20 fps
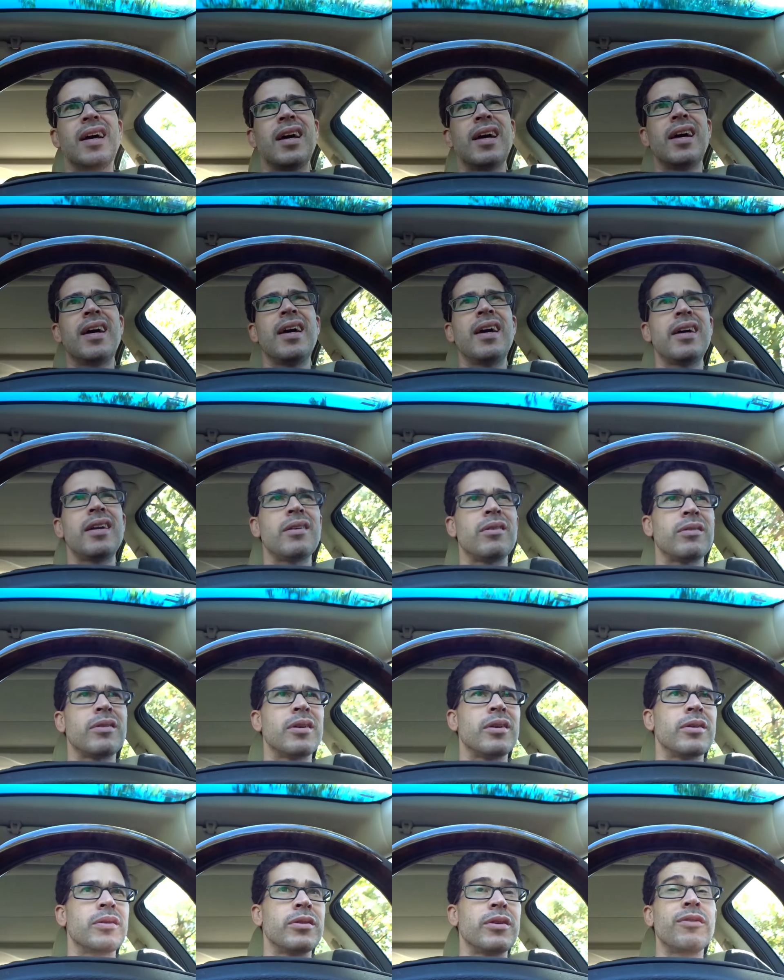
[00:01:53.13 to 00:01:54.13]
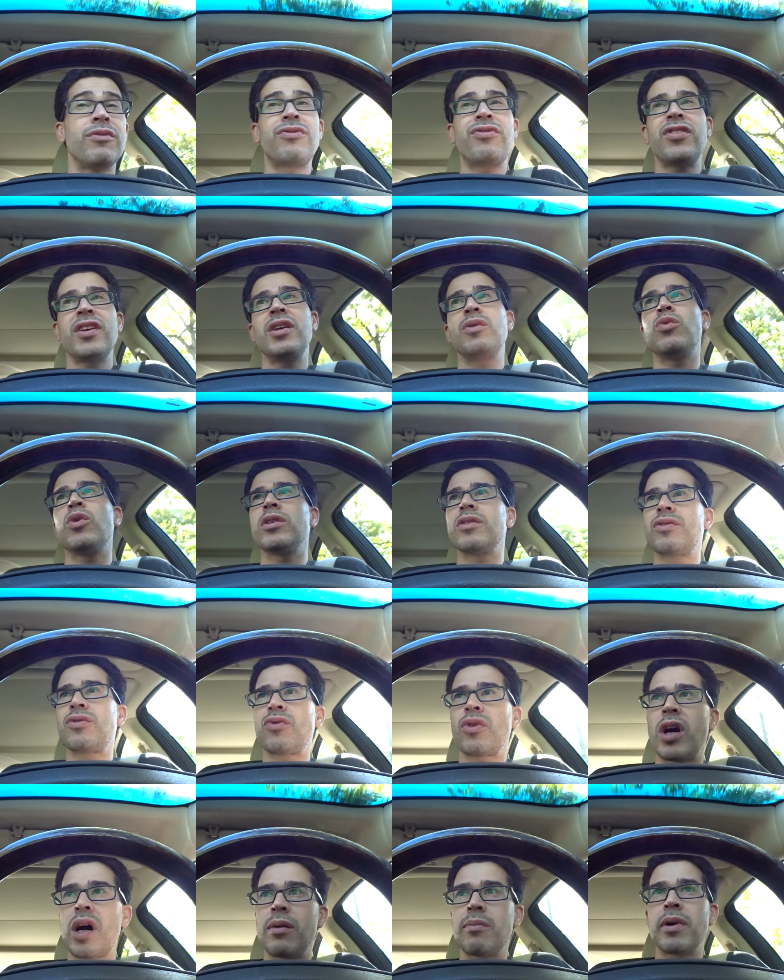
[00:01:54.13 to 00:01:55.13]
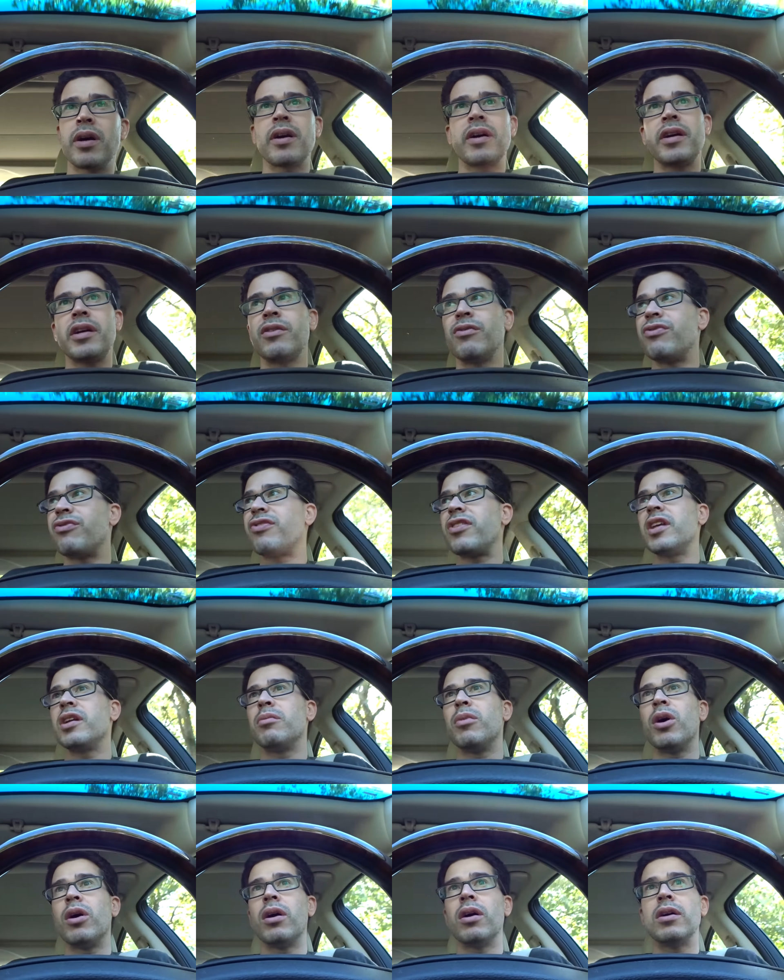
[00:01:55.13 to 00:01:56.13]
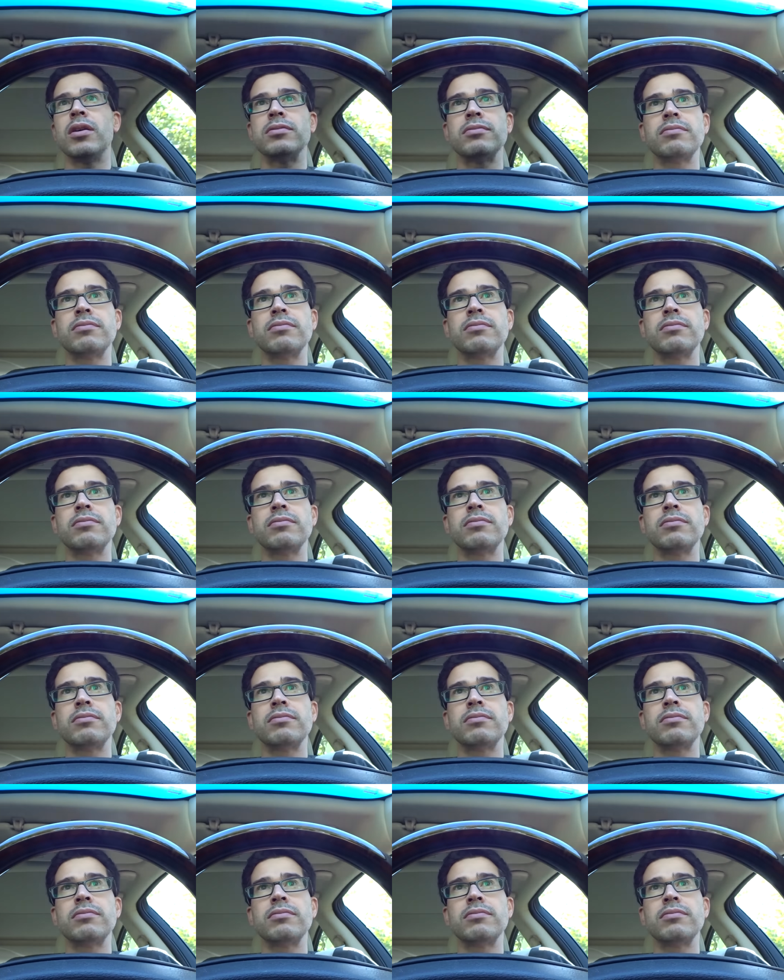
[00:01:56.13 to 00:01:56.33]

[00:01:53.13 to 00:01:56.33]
I don't know. You've seen one strawberry, you've seen them all.